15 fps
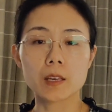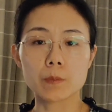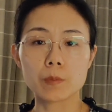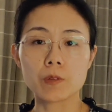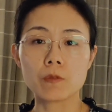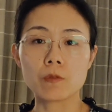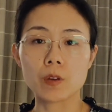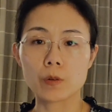can
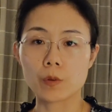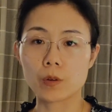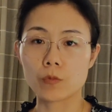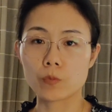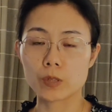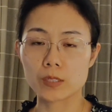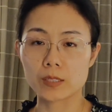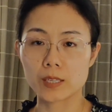be very
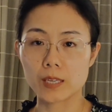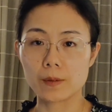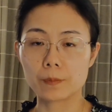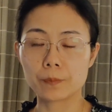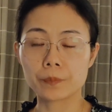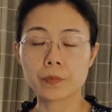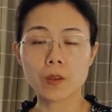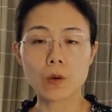risky.
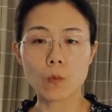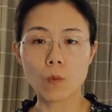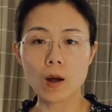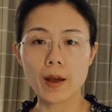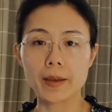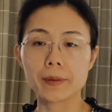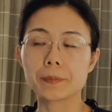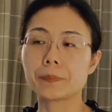
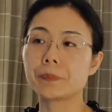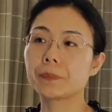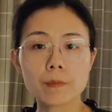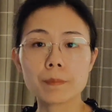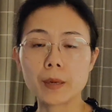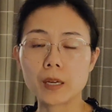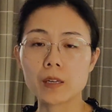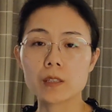Why?
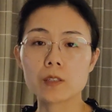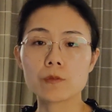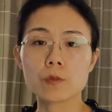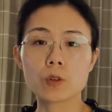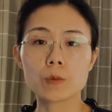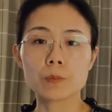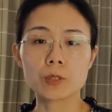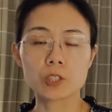Because
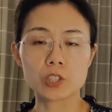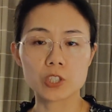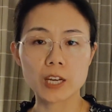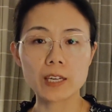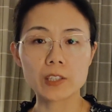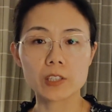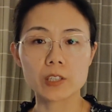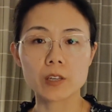for a
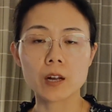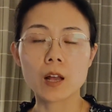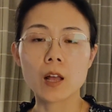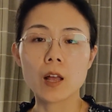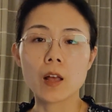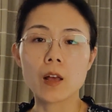projector,